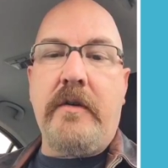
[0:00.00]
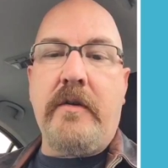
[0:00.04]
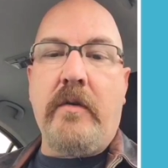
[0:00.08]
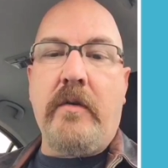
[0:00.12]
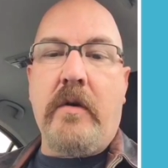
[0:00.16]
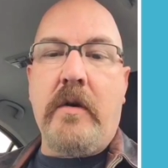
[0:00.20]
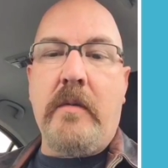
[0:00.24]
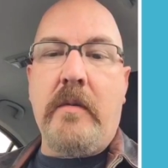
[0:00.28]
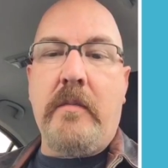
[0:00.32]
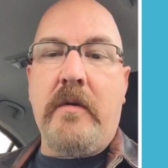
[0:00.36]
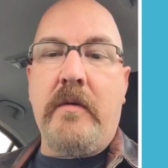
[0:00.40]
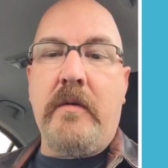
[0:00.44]

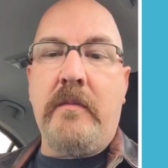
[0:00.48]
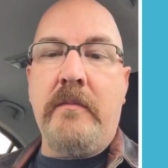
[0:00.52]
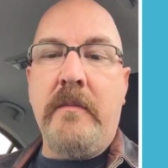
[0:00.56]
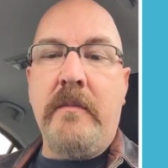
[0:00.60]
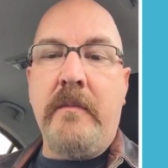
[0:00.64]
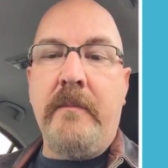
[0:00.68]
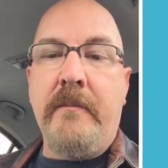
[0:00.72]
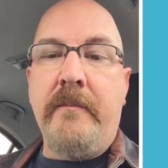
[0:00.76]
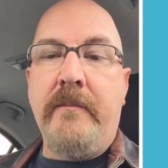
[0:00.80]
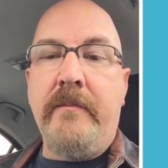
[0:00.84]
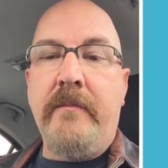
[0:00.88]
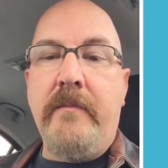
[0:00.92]
adorable
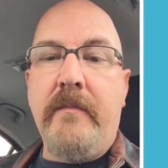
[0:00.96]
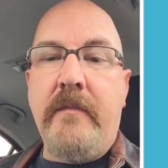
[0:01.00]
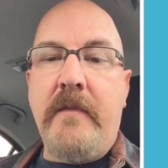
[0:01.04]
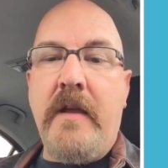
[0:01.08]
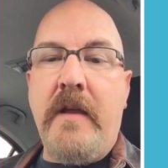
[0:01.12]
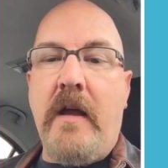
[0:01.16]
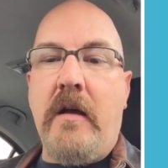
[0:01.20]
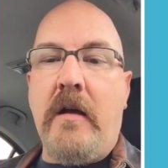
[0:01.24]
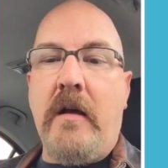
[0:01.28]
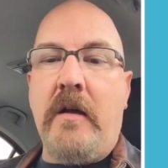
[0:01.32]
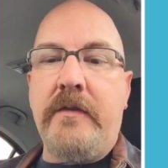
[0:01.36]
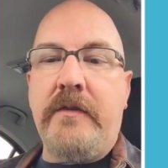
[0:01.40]

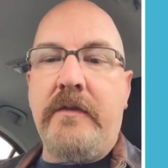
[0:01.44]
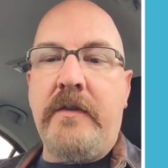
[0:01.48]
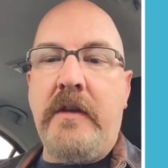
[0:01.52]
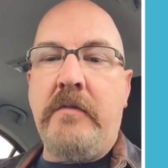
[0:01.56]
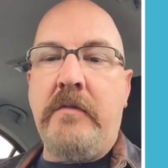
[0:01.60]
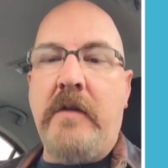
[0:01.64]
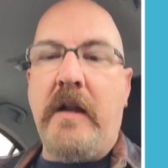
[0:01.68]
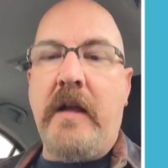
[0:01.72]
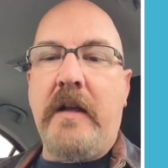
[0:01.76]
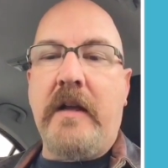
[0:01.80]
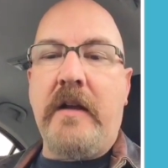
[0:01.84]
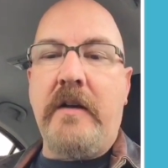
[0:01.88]
yeah, I'll see
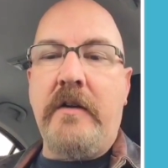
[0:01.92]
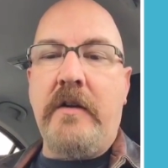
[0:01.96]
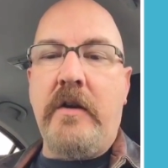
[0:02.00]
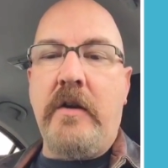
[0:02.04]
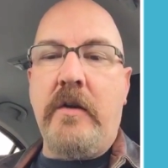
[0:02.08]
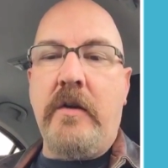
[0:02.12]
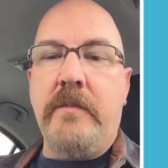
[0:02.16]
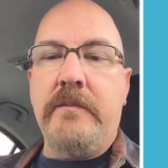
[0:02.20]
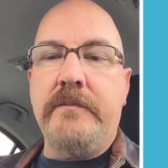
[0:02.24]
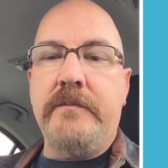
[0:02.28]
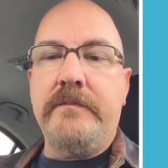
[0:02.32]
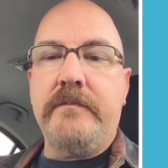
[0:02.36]
what I can
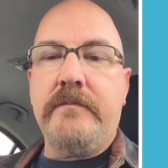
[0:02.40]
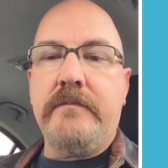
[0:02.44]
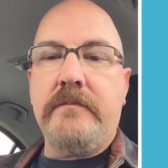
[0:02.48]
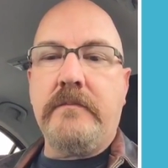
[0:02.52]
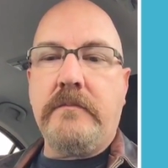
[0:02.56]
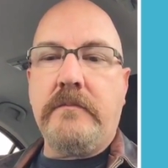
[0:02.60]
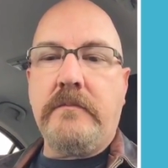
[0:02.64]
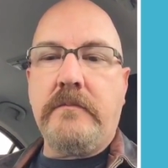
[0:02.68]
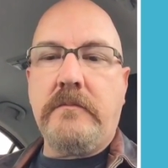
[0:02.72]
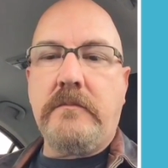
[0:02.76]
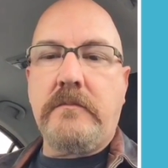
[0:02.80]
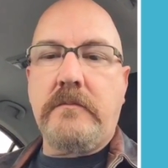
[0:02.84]
do.
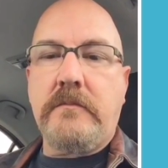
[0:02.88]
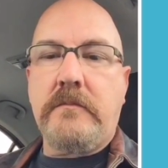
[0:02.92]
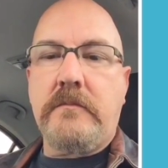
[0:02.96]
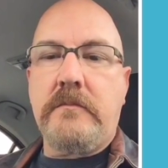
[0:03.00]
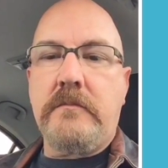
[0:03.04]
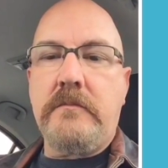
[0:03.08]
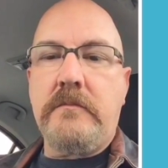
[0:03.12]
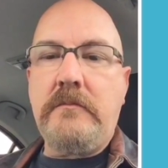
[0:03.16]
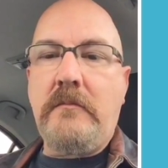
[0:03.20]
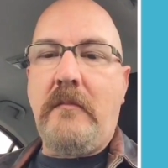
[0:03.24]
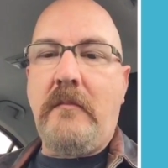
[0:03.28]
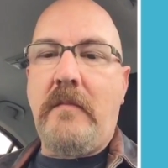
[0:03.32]

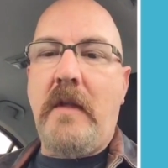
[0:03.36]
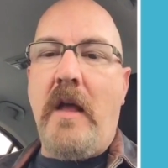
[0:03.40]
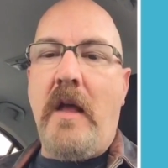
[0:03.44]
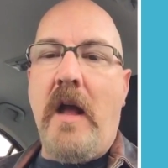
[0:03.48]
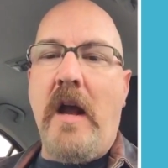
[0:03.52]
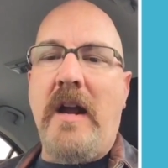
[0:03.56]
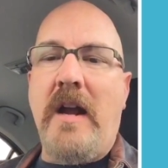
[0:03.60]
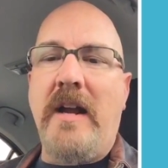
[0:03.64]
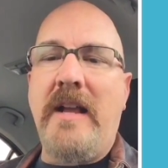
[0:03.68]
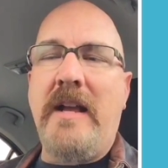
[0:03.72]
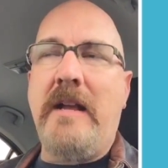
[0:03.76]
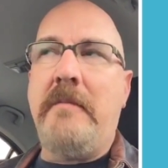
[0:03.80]

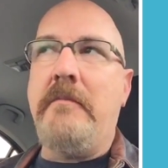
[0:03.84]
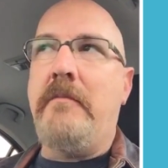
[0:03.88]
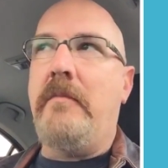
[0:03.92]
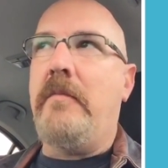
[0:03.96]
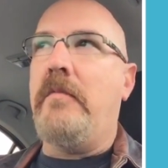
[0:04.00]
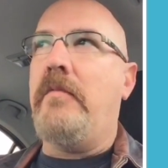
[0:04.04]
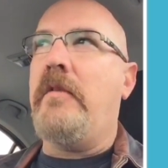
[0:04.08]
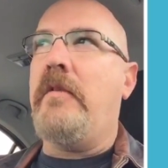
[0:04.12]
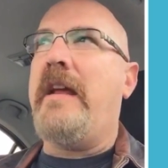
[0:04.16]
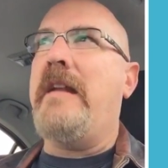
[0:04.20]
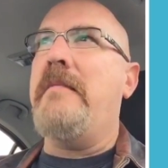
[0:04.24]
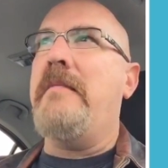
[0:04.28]
I got to get
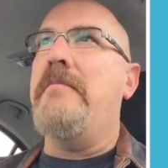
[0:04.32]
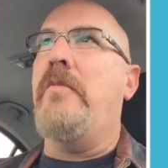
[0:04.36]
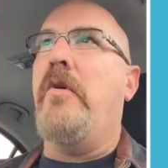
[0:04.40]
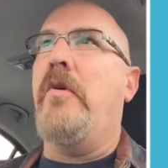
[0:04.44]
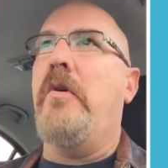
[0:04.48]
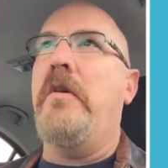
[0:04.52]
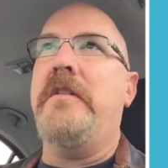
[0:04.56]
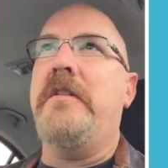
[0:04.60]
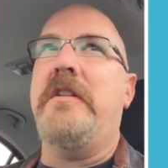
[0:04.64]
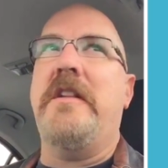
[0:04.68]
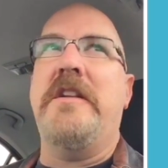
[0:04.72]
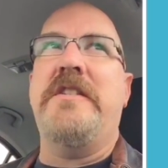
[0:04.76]
him, get him
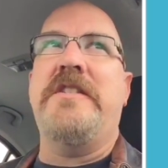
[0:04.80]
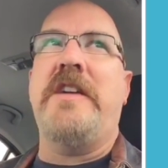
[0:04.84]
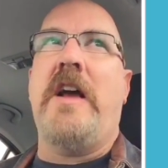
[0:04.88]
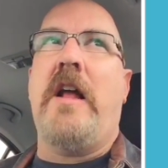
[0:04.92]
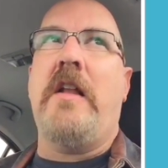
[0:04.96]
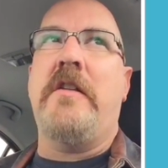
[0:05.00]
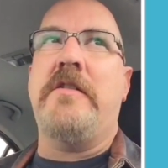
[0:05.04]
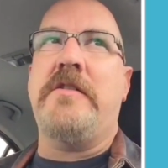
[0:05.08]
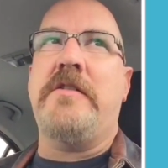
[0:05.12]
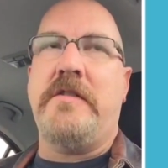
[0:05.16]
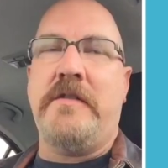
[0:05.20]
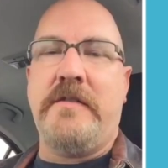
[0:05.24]
more into the
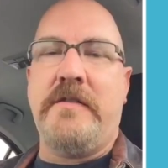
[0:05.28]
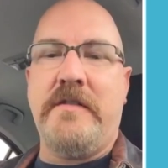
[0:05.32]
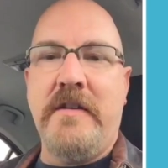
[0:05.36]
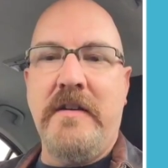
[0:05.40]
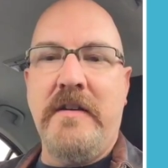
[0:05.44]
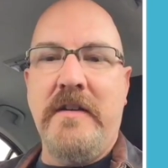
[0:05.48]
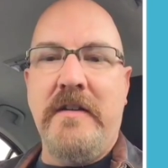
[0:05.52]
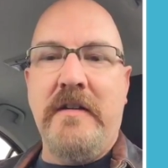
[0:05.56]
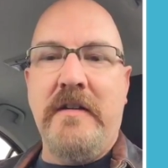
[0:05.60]
challenges.